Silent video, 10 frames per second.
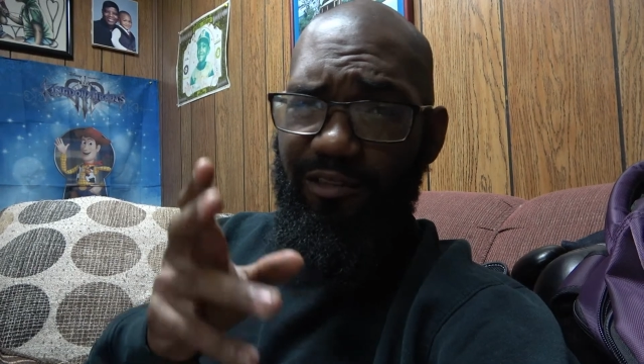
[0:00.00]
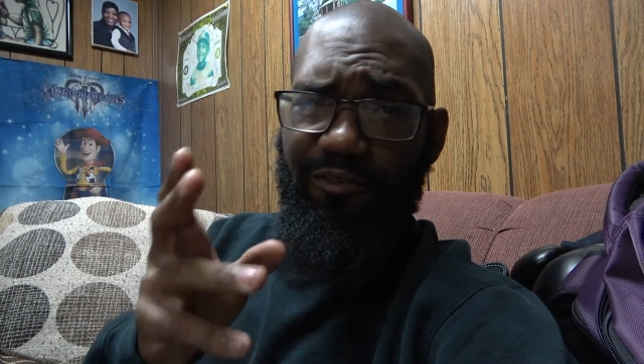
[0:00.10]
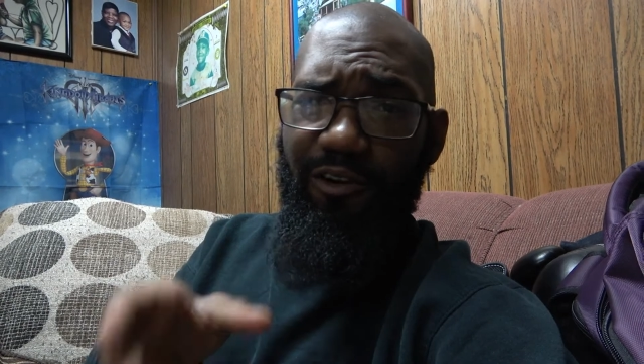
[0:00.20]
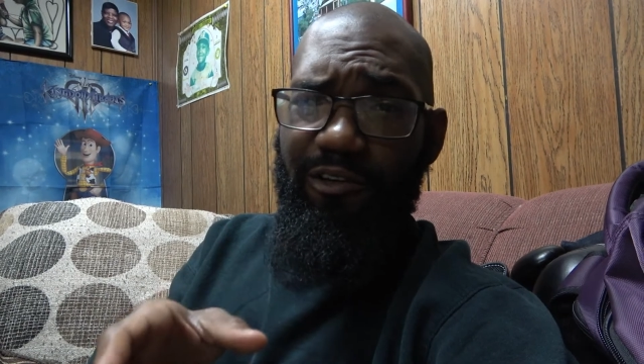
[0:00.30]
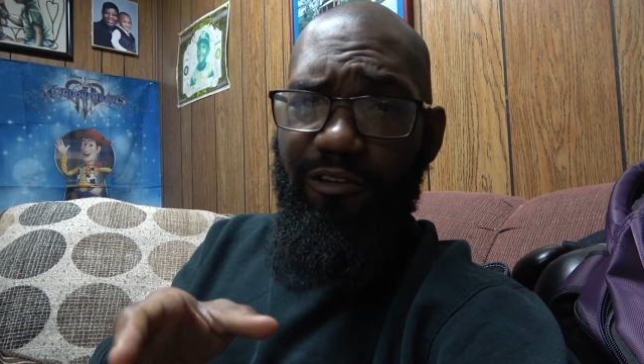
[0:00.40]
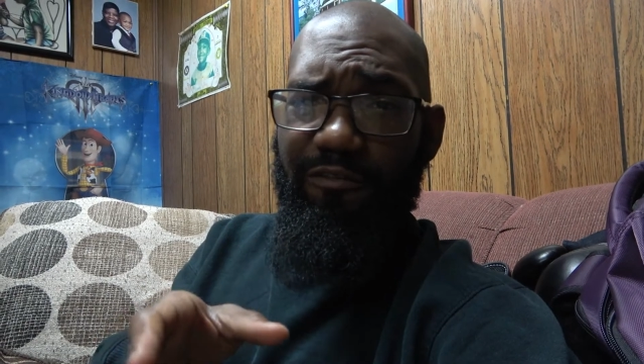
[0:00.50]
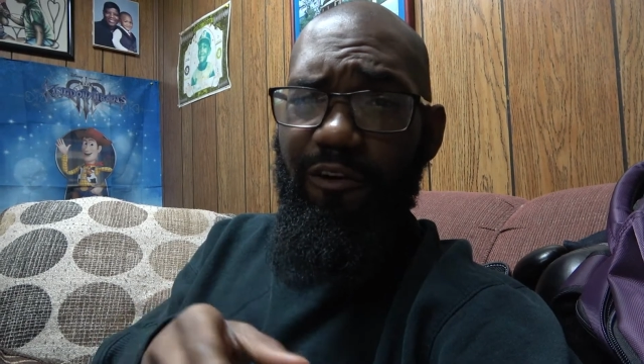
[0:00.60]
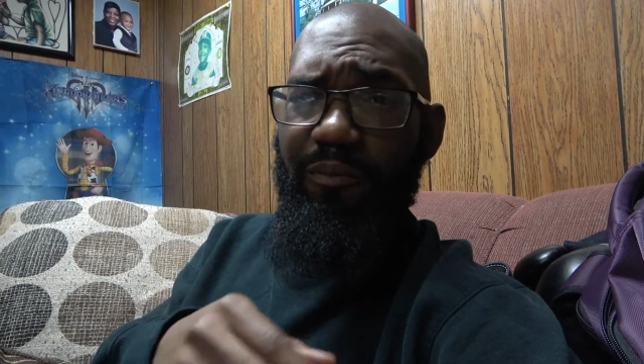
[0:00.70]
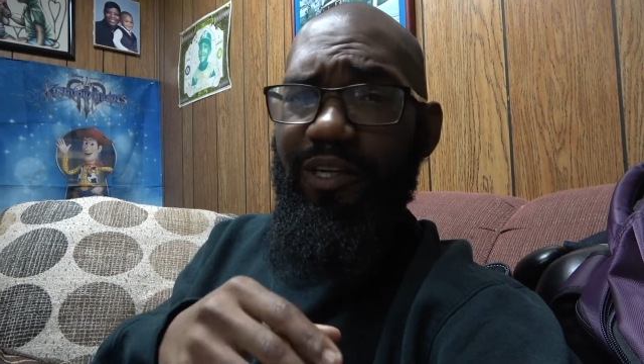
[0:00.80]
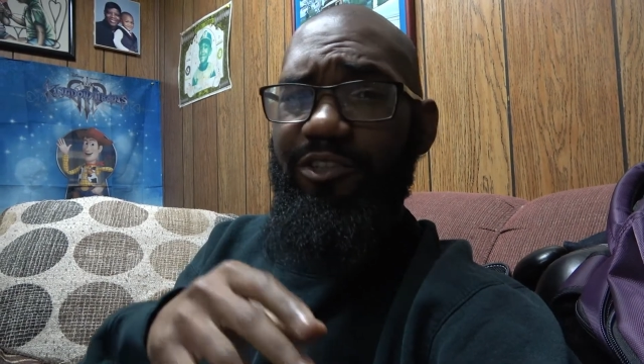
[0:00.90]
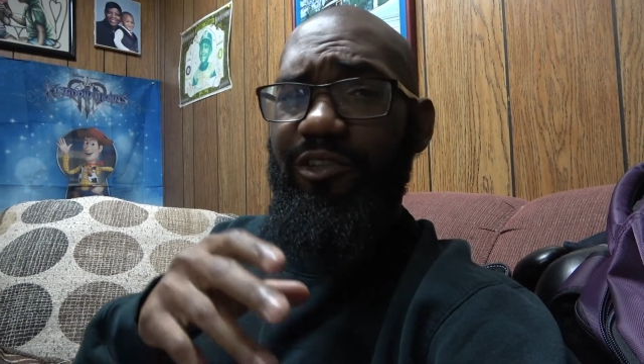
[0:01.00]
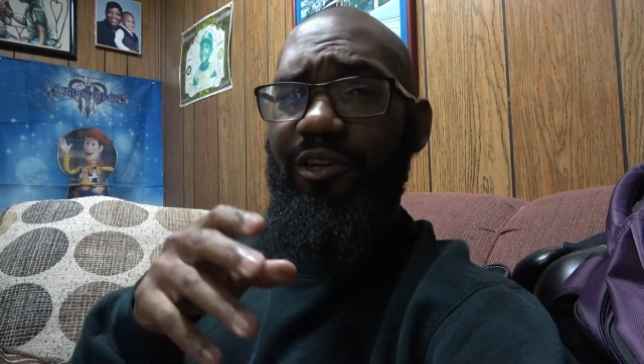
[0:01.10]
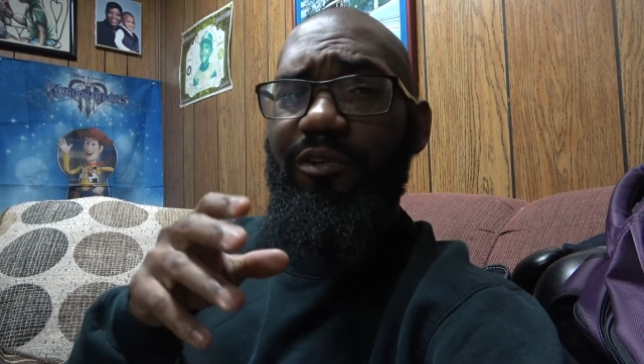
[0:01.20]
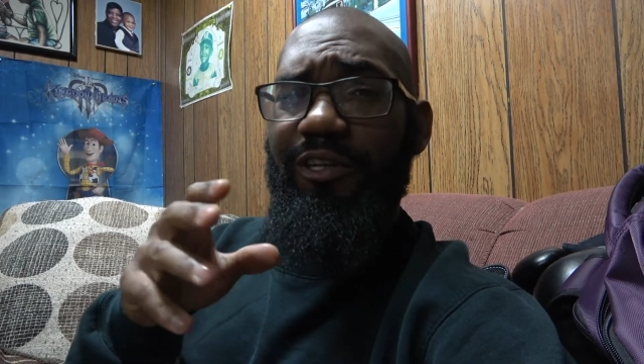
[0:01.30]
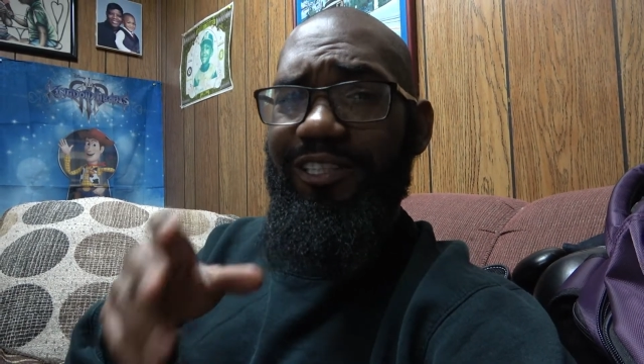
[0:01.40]
If you're on your phone, make sure you
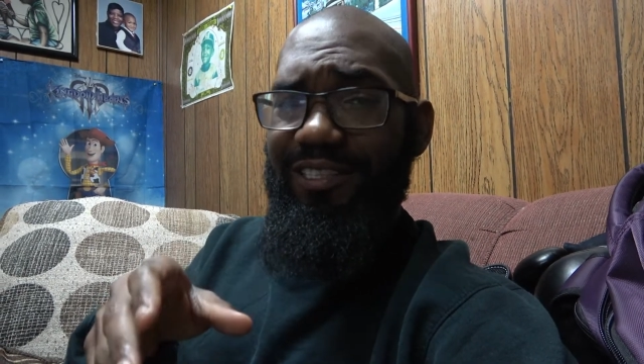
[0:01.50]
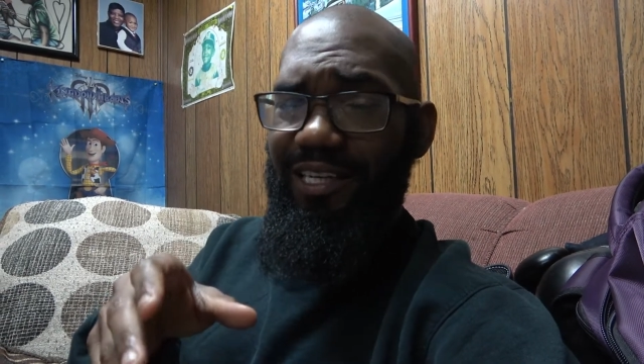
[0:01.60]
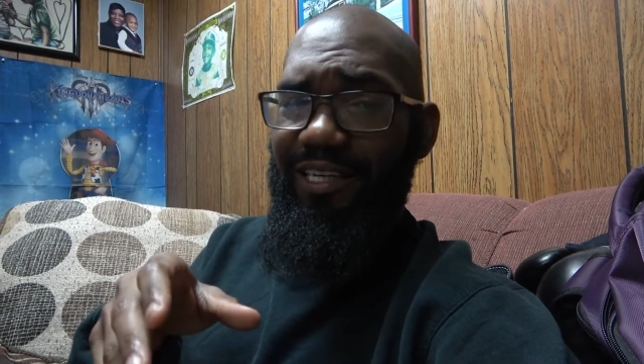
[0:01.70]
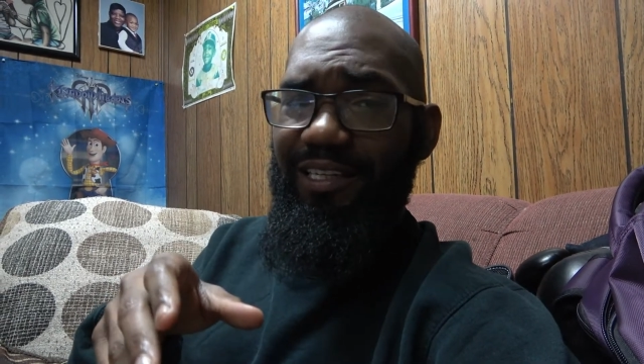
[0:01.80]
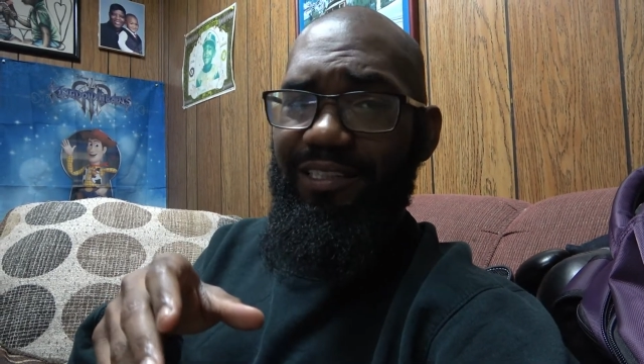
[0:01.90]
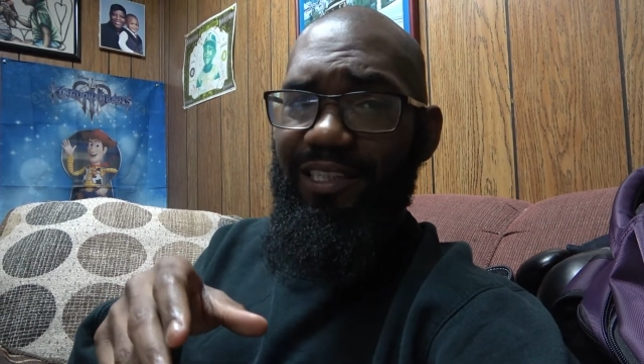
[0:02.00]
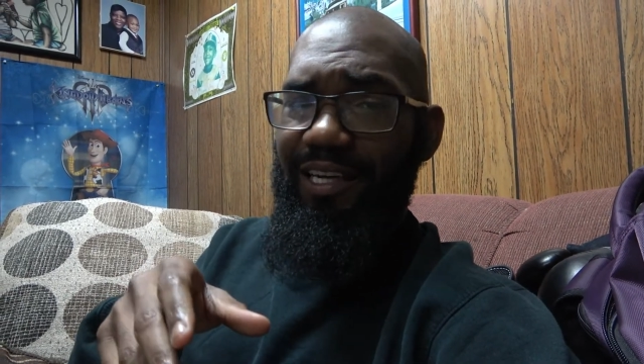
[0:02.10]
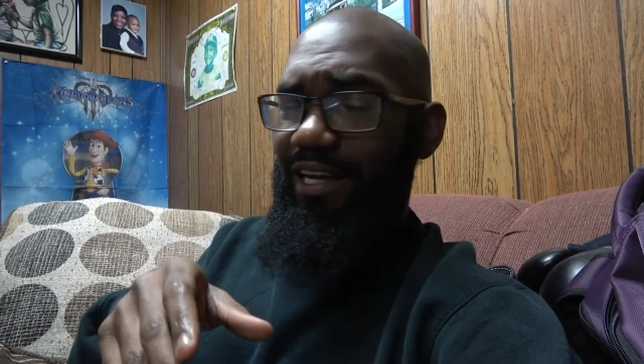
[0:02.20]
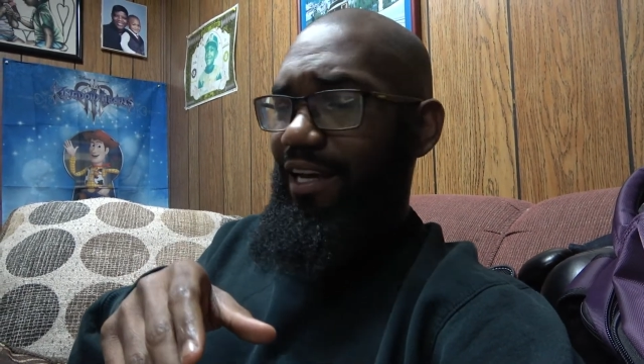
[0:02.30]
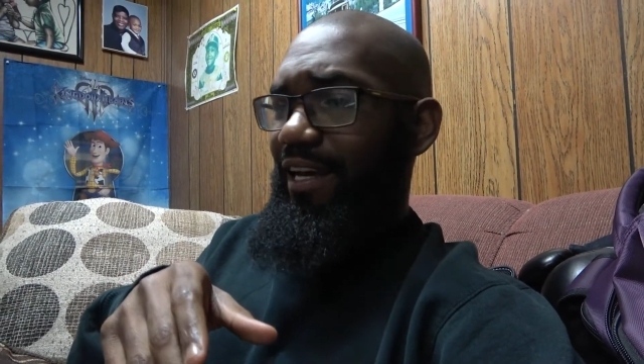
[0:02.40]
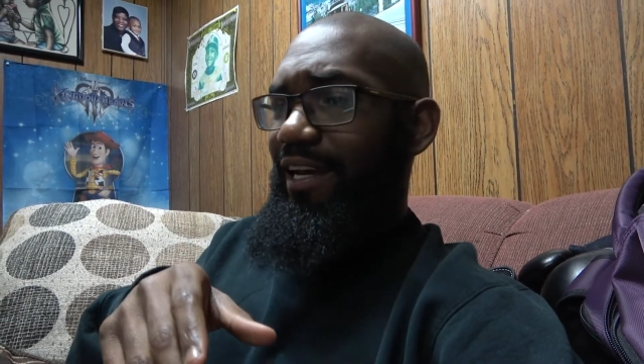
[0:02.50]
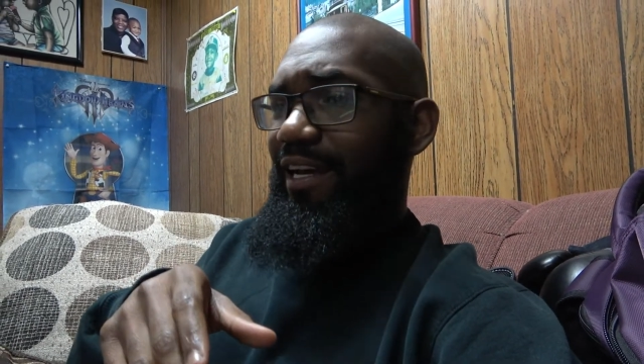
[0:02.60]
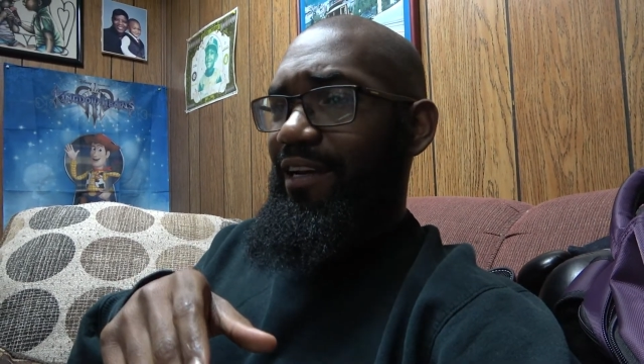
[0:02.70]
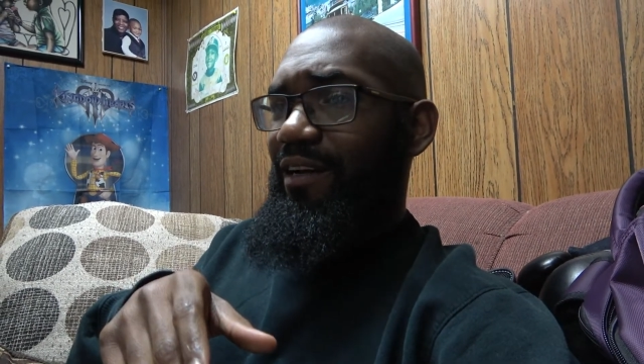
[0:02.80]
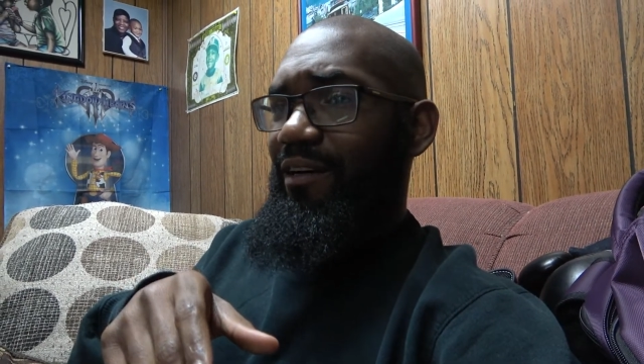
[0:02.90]
go to your settings
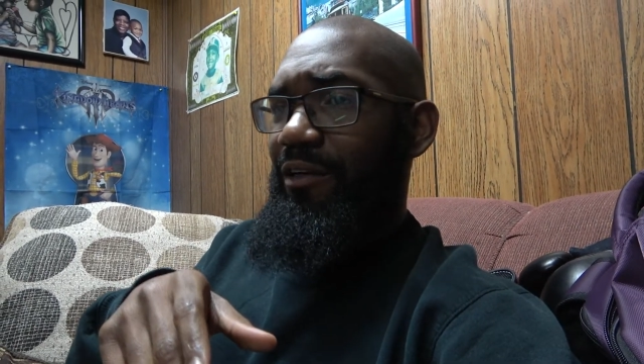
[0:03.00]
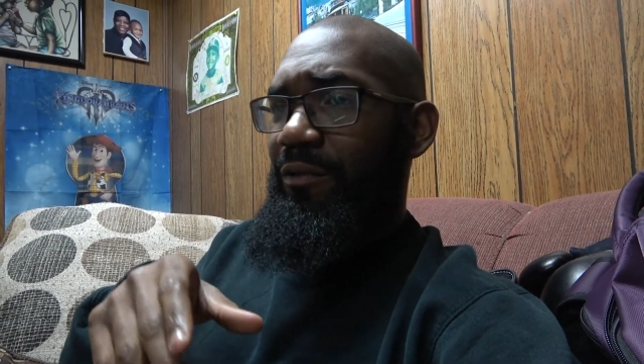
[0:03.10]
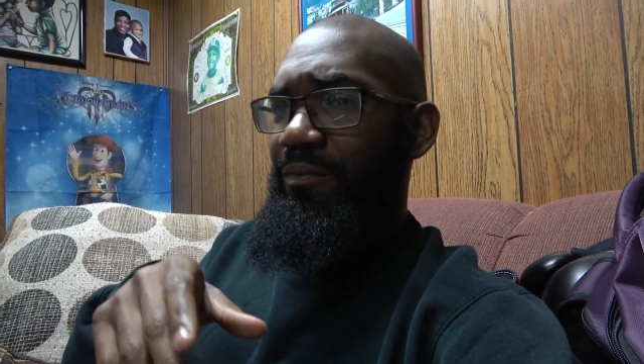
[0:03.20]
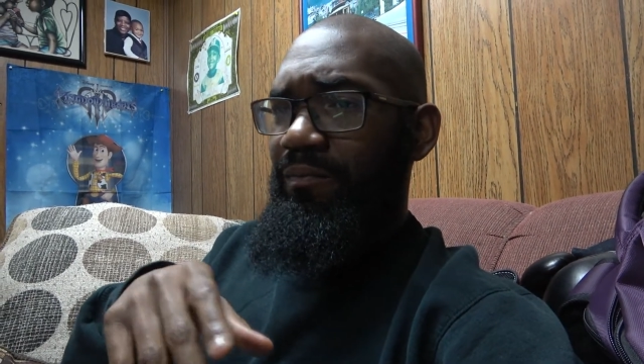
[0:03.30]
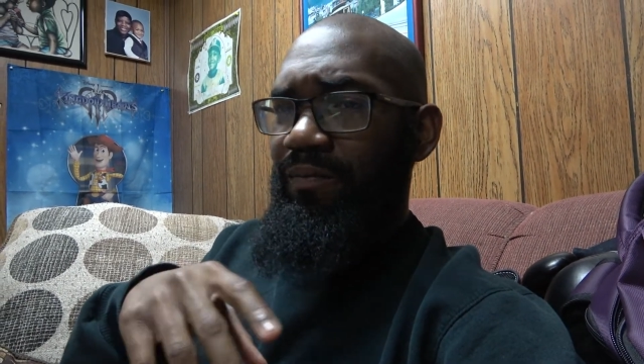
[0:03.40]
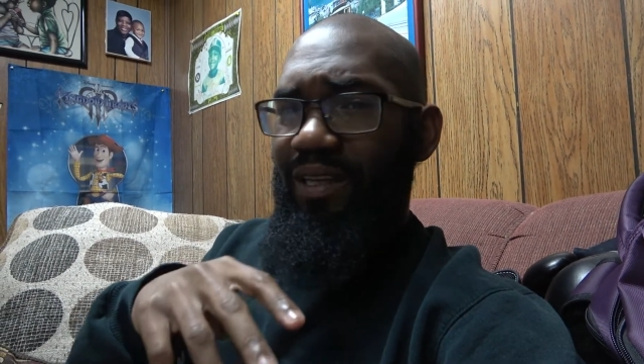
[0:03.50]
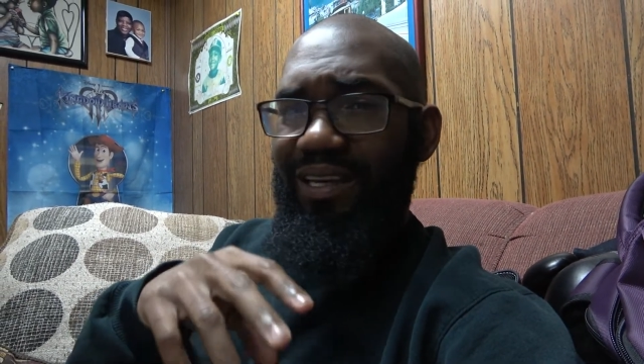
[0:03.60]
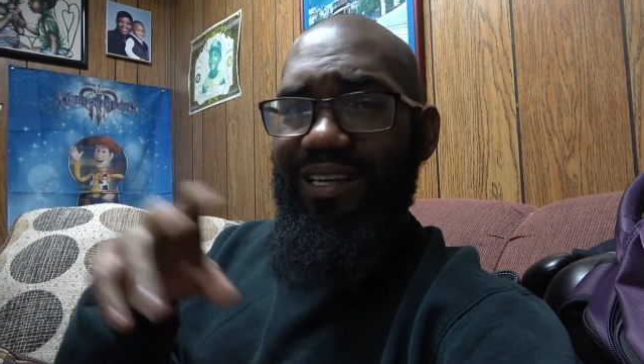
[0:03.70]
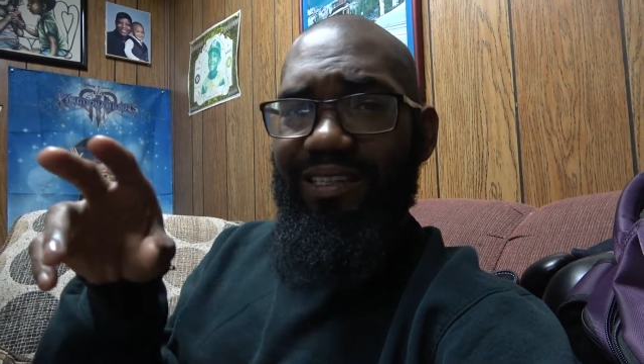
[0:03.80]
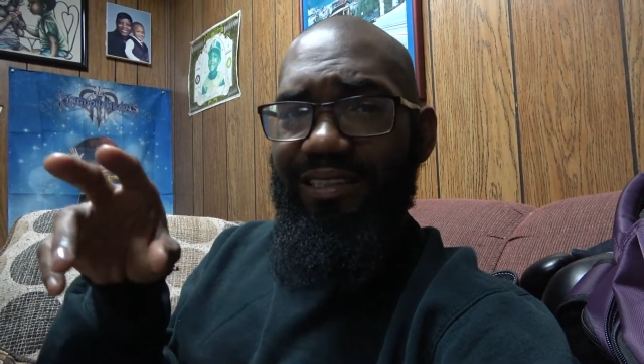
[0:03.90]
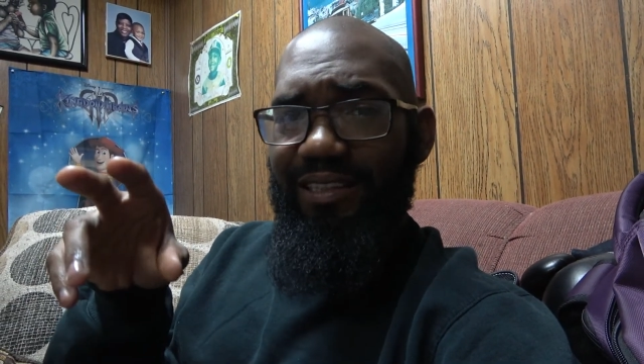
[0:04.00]
and um hit